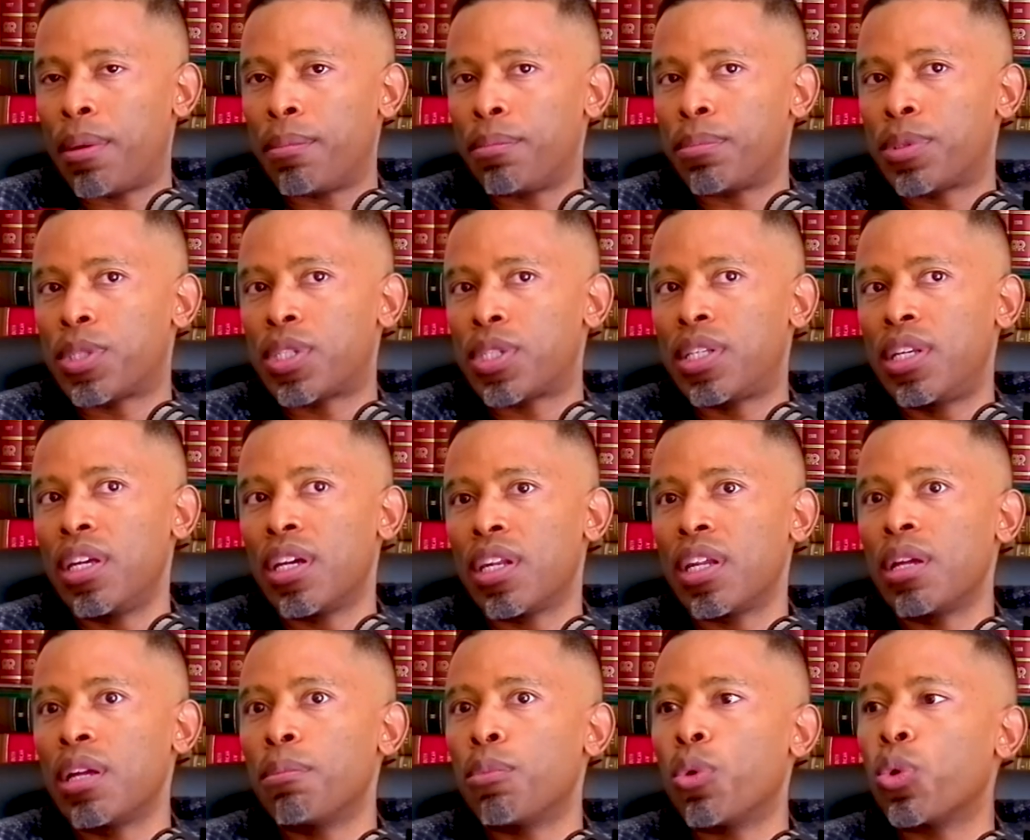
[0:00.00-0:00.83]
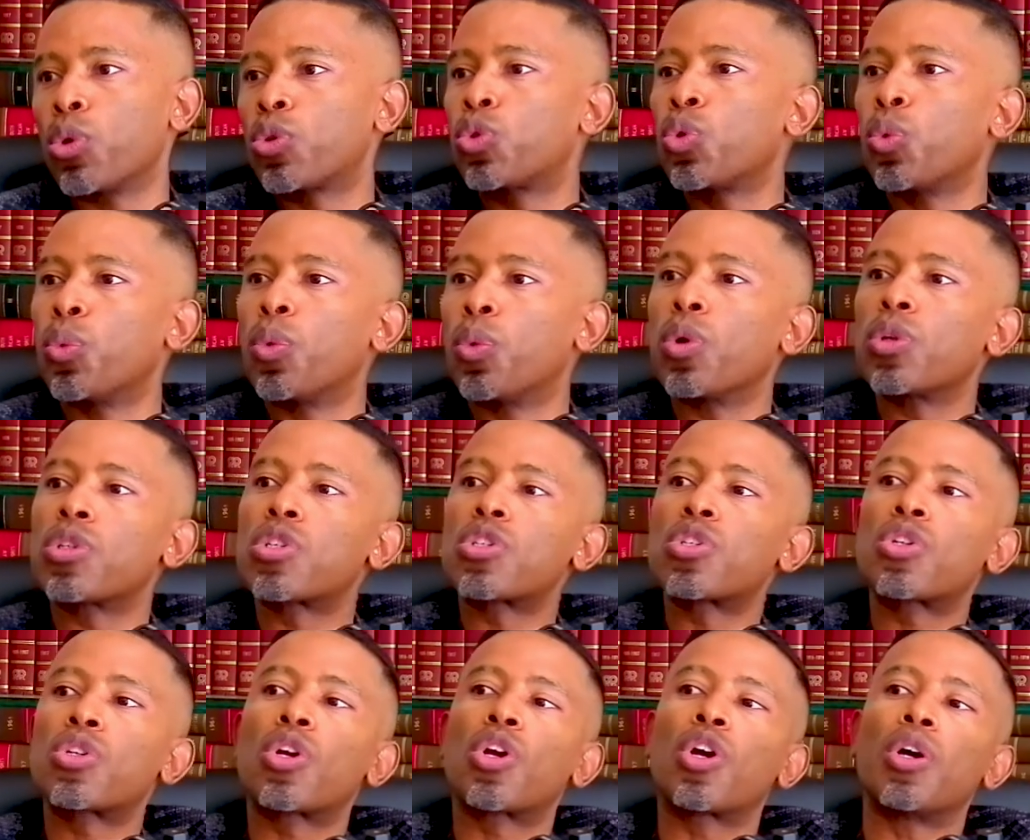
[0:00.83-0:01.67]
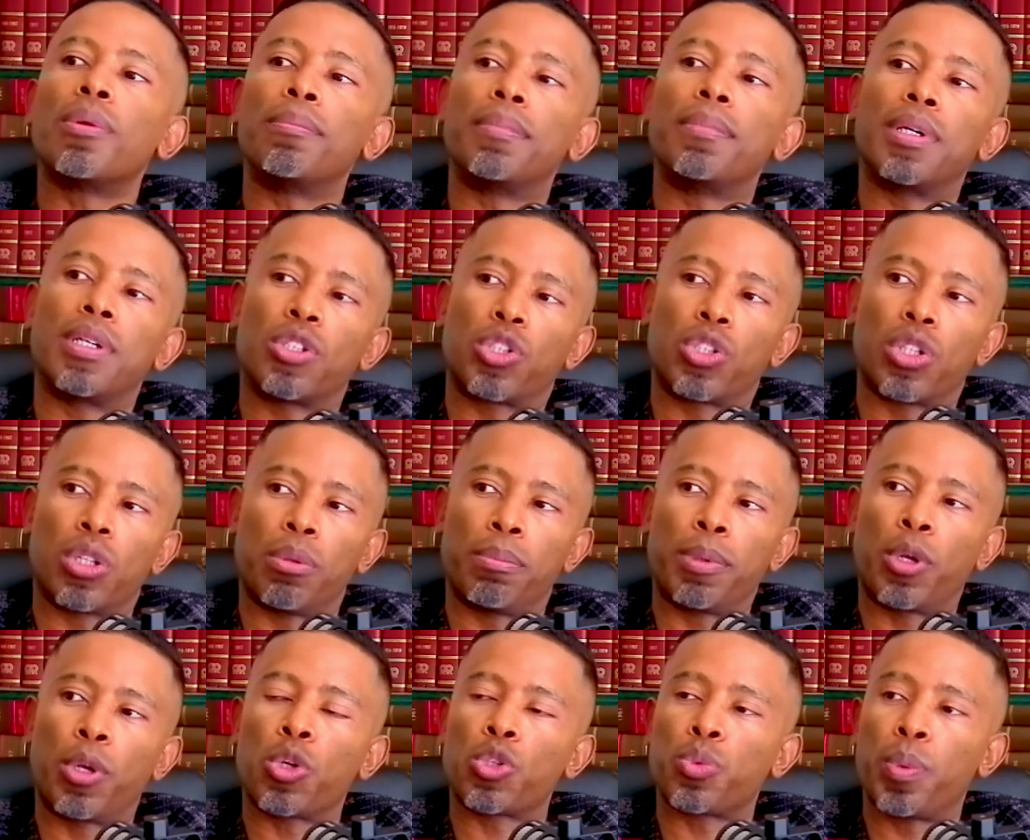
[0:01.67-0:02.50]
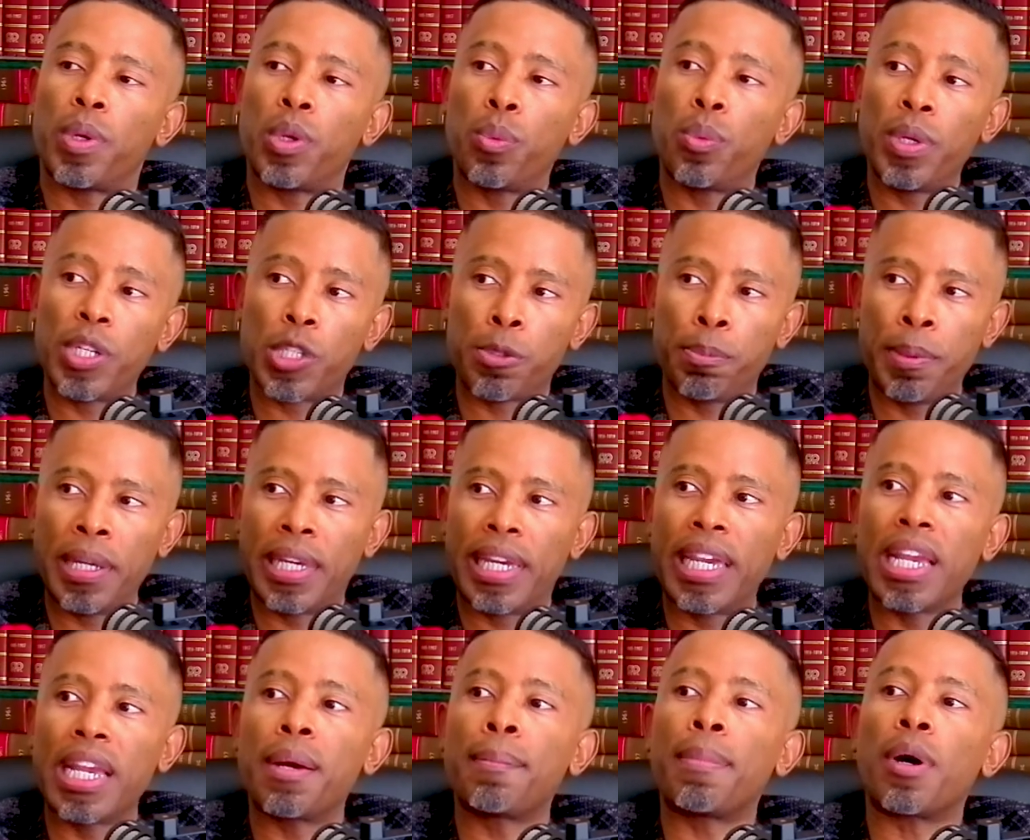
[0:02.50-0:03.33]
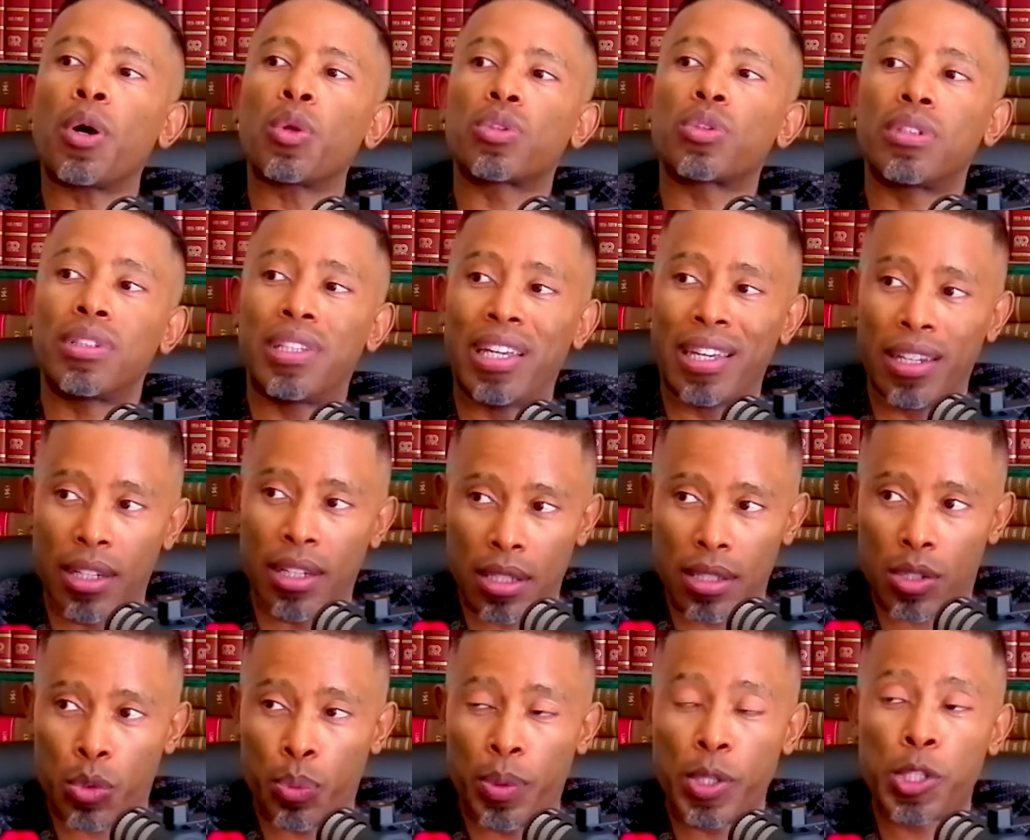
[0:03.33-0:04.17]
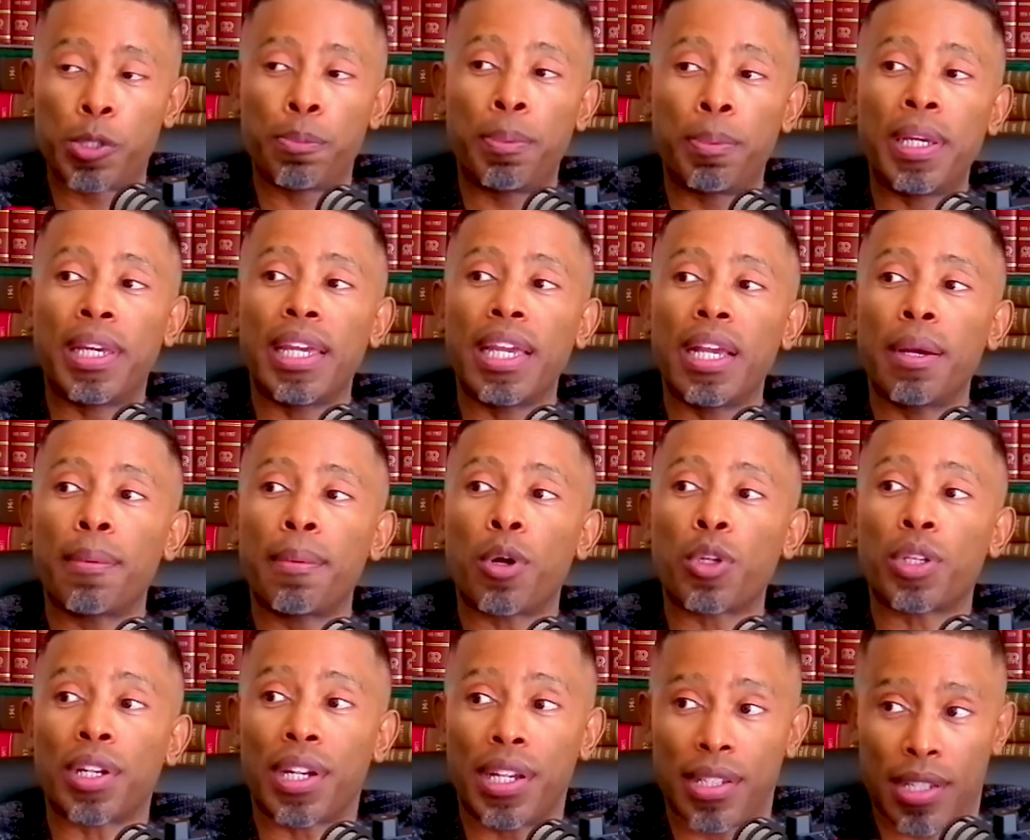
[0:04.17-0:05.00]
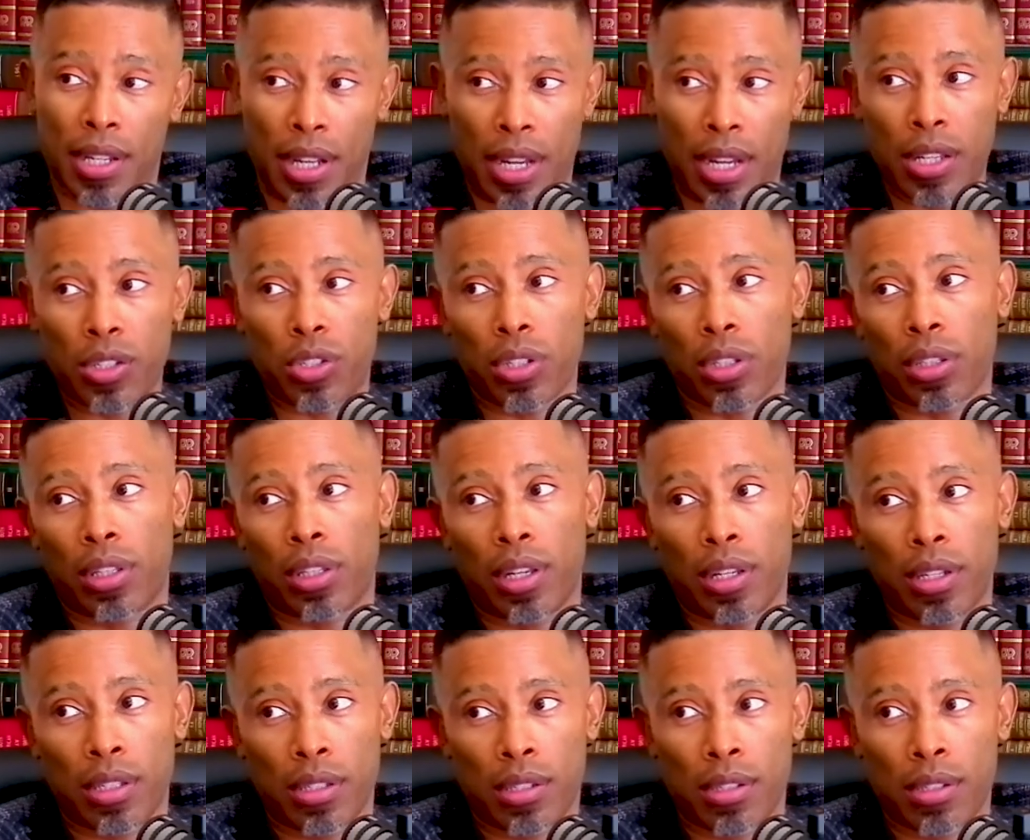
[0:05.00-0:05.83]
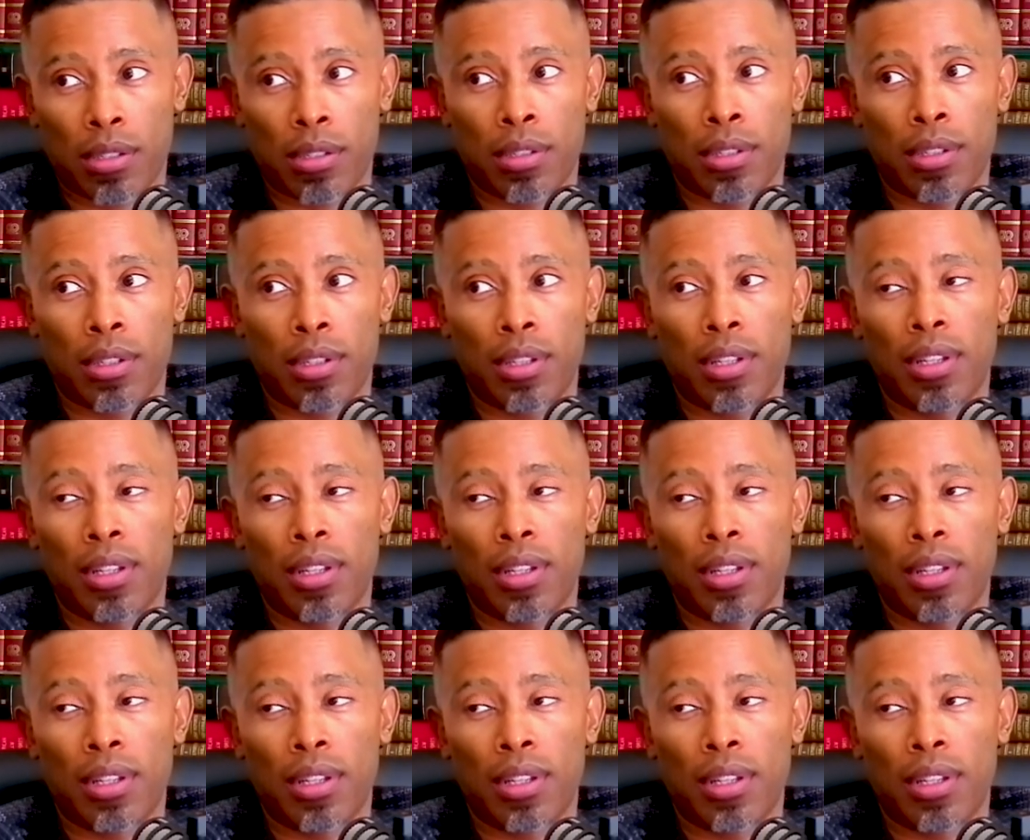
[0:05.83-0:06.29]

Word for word: I'm steering more towards commercial because when we're speaking about tenants, we're speaking about residential tenants. Yeah.